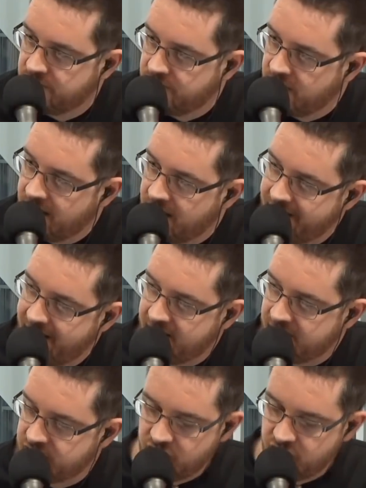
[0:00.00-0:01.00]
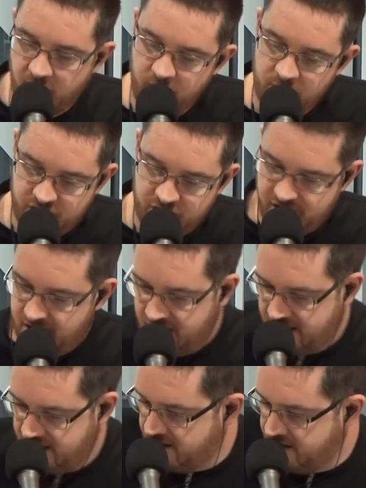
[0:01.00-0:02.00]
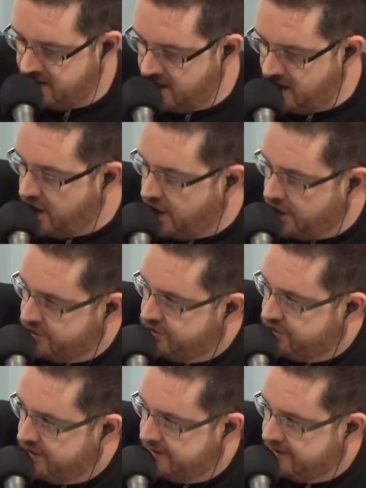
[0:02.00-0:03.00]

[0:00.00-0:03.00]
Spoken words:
of all, and then throw us the odds?